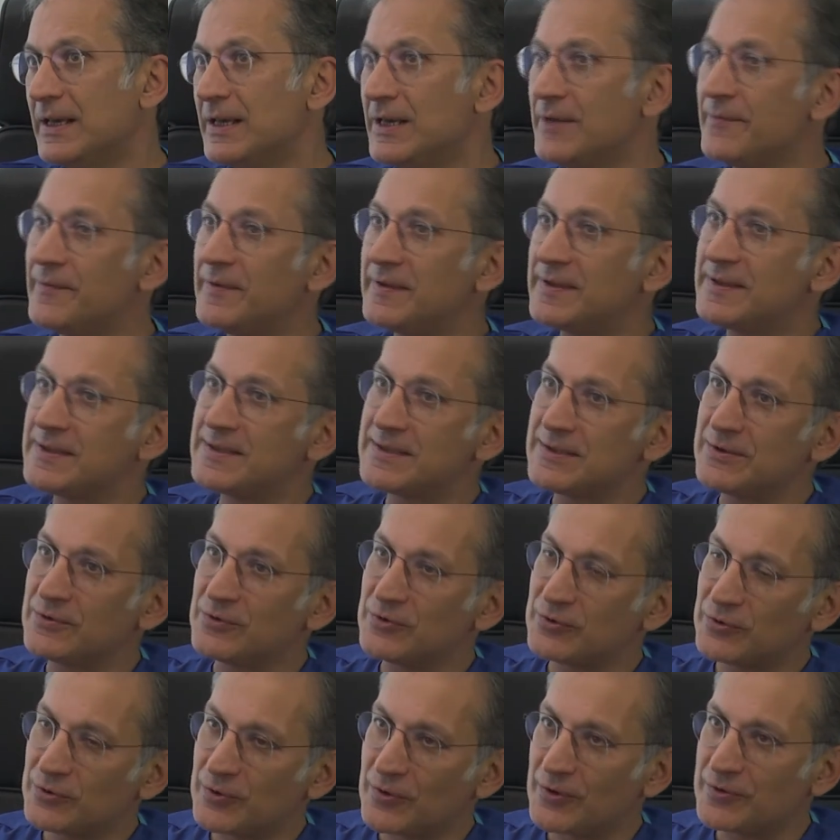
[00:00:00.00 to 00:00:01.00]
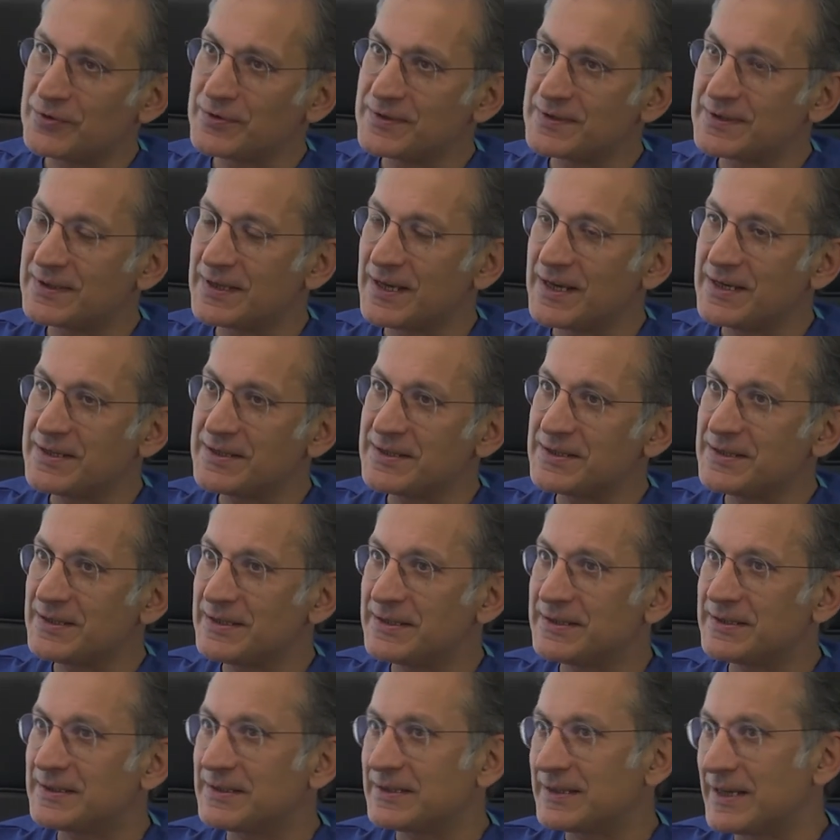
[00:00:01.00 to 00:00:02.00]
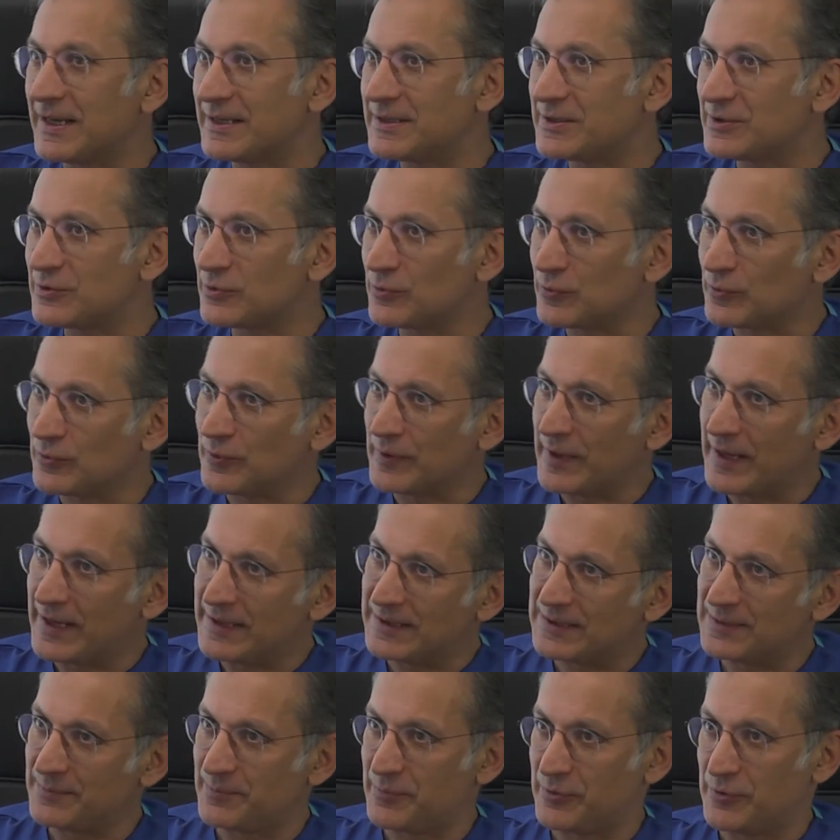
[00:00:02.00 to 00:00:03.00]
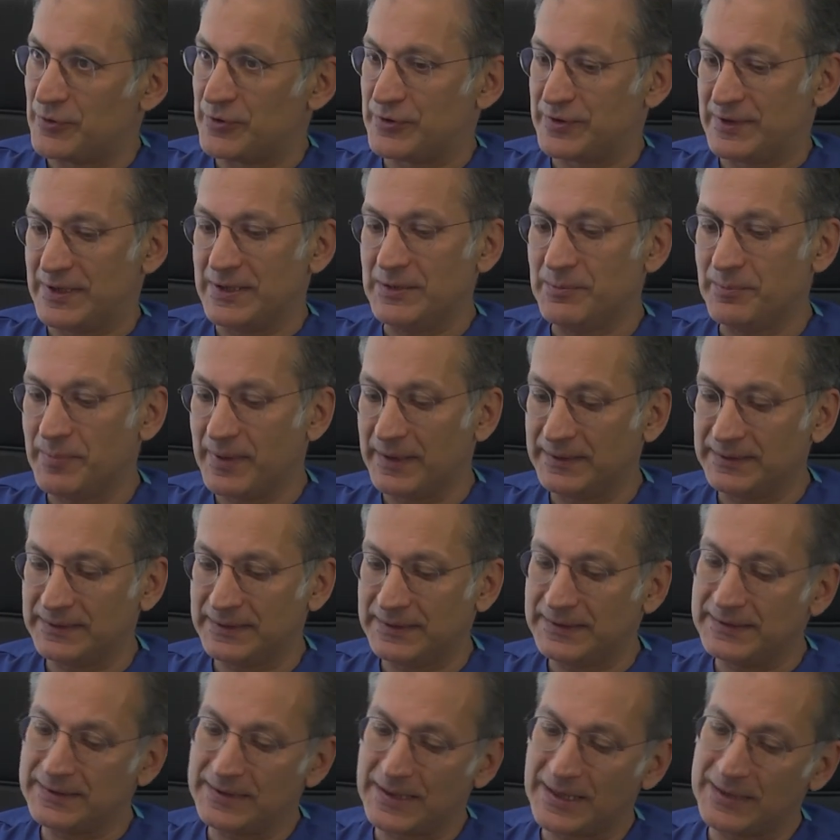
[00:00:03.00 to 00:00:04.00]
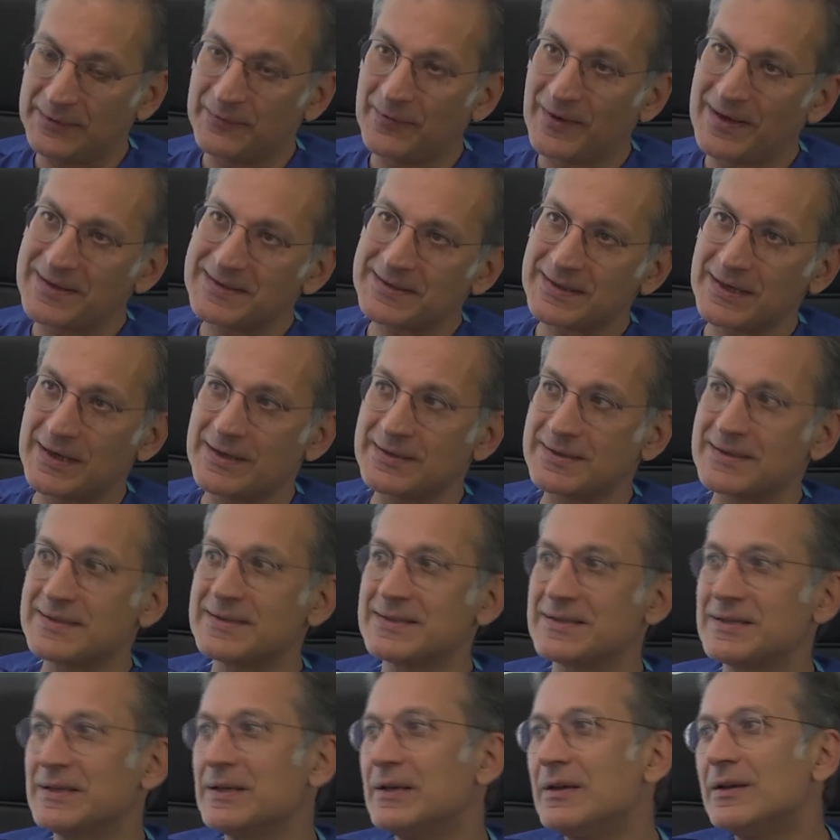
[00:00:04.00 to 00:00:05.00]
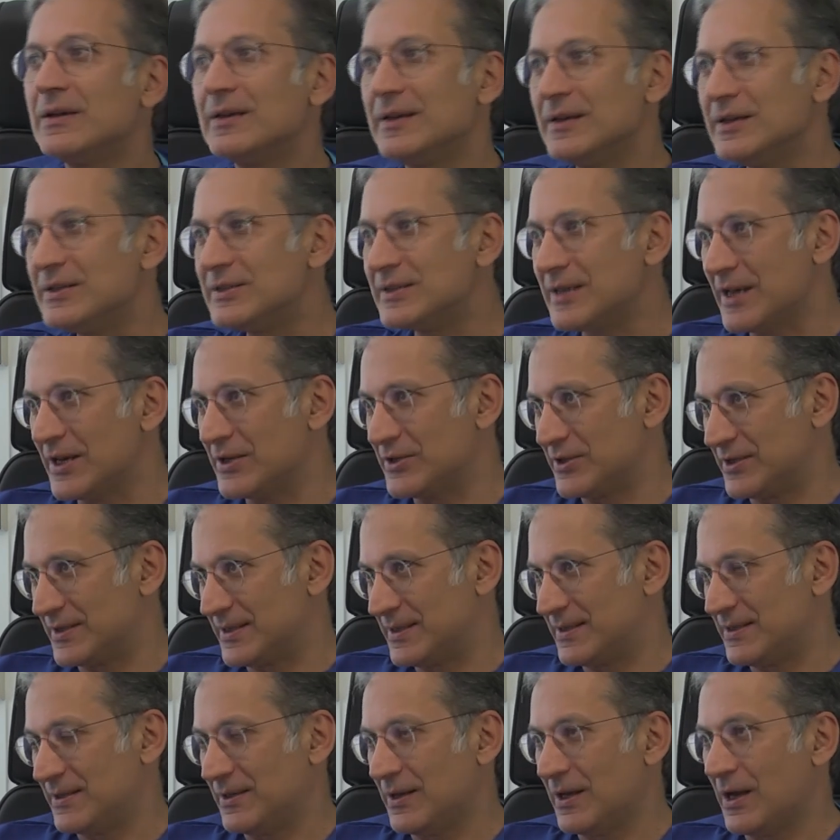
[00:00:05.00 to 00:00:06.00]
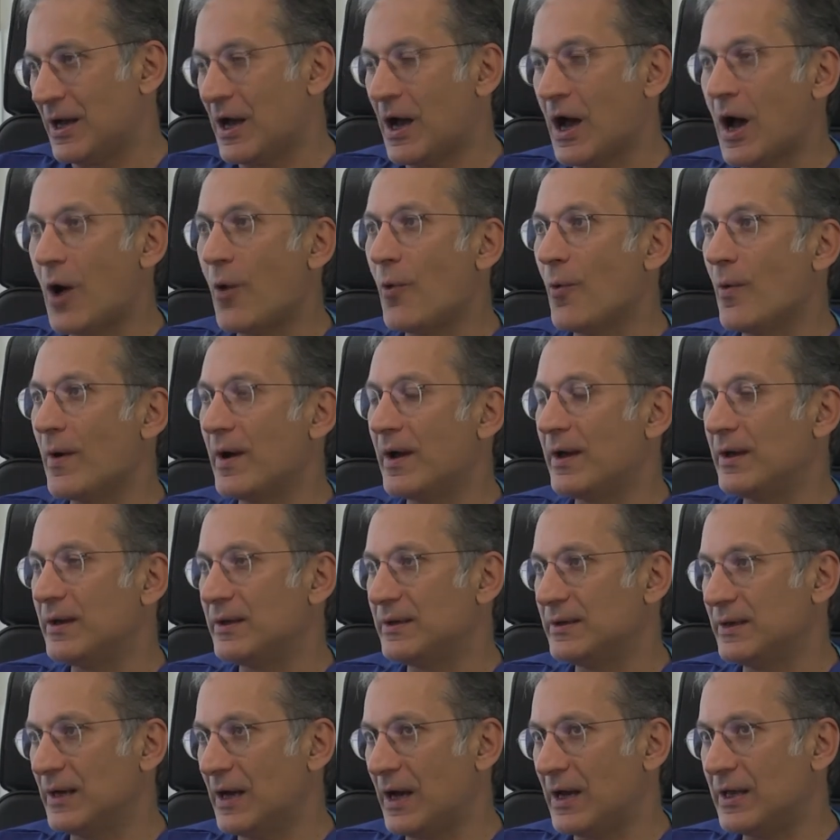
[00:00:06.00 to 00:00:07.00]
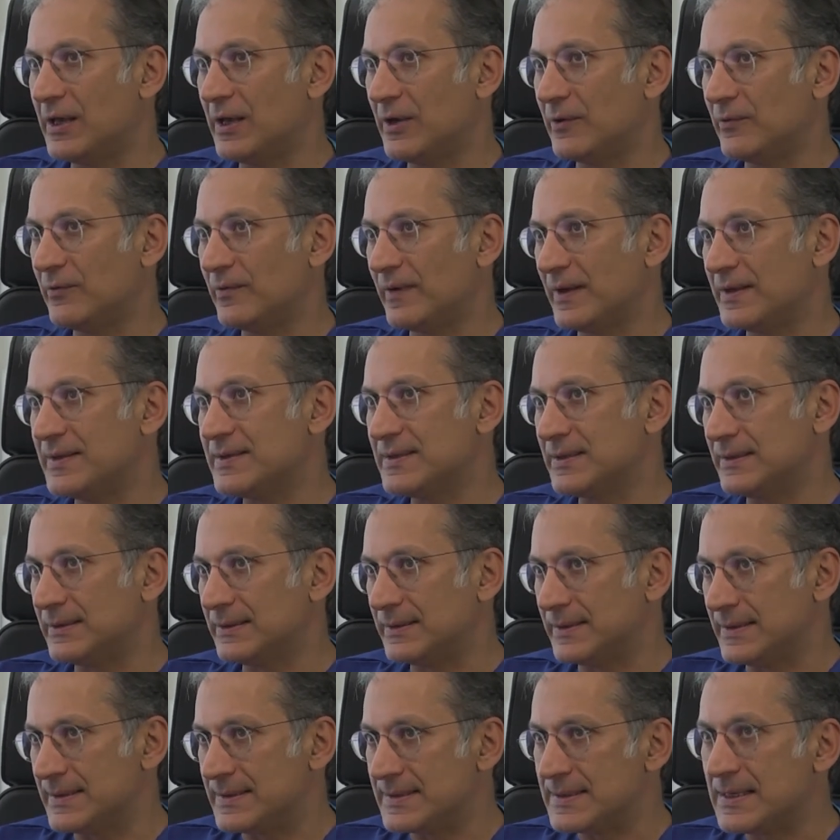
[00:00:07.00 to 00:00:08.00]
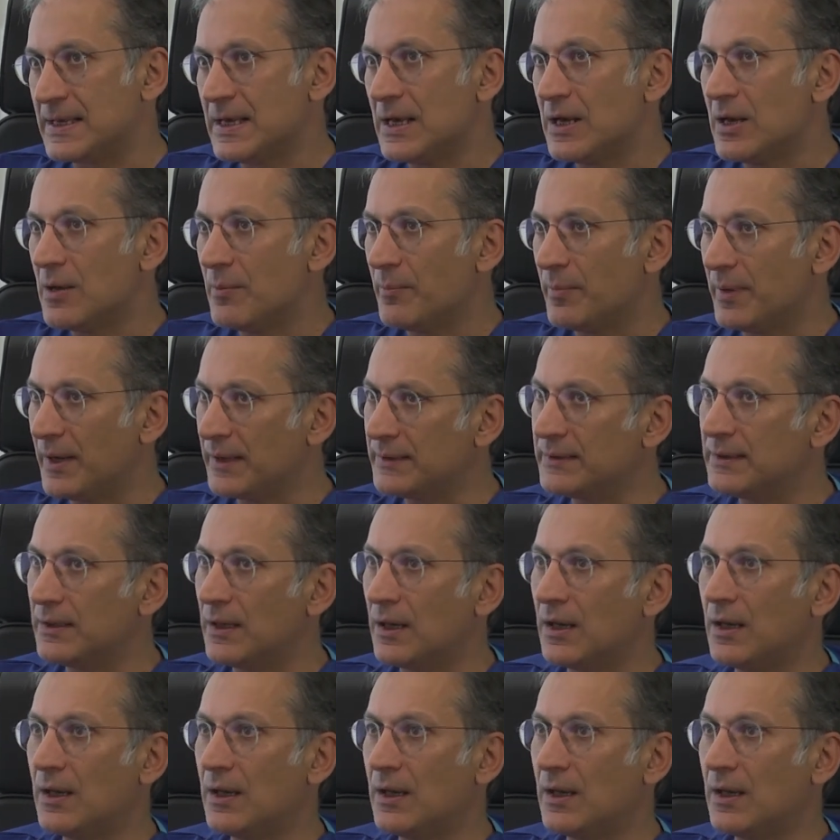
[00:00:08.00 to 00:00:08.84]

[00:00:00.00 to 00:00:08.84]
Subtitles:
If it is in the third stage, it gets to 80%. But in the advanced cases, it changes how advanced it is. But